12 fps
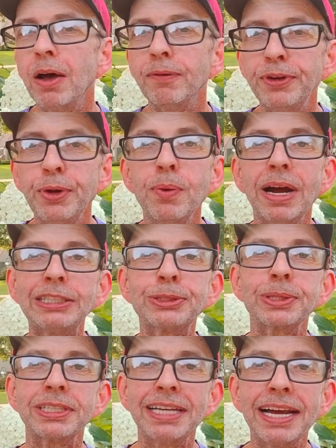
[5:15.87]
a few
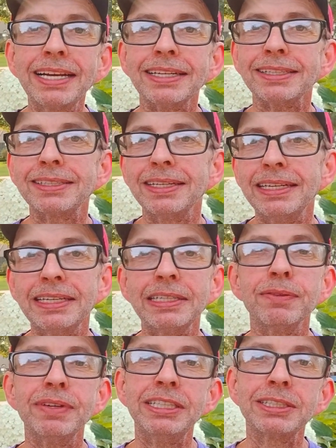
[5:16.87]
extra seconds to the
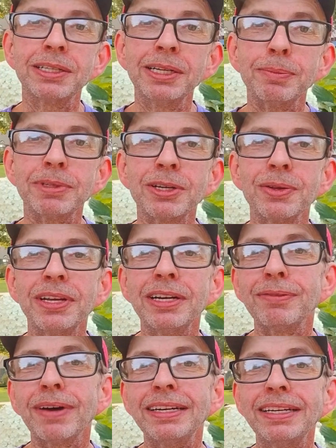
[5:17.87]
end of each clip, so
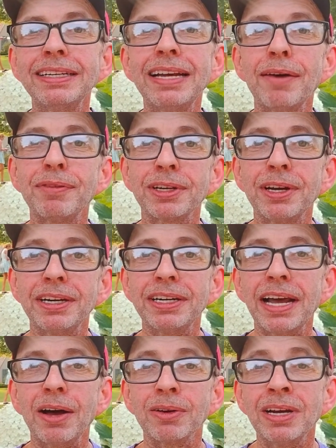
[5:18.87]
that if I did have to cut
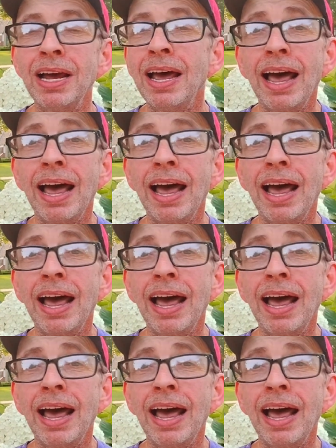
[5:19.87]
it out,